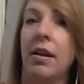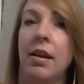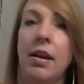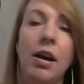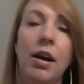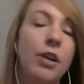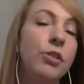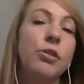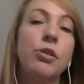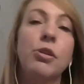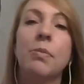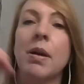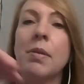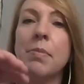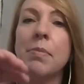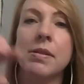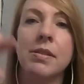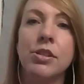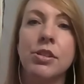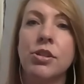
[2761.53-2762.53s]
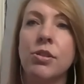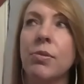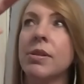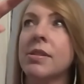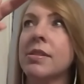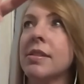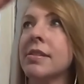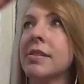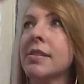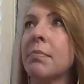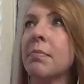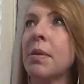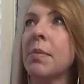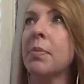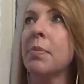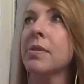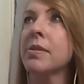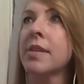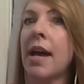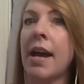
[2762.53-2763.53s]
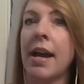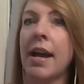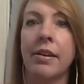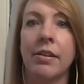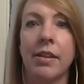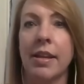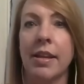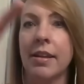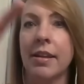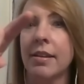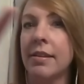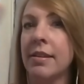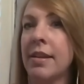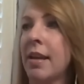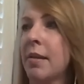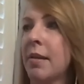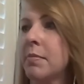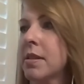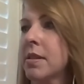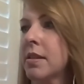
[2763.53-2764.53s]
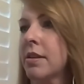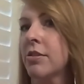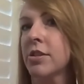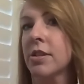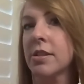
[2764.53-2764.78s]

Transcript: on google my business you would see some people's title like names and they're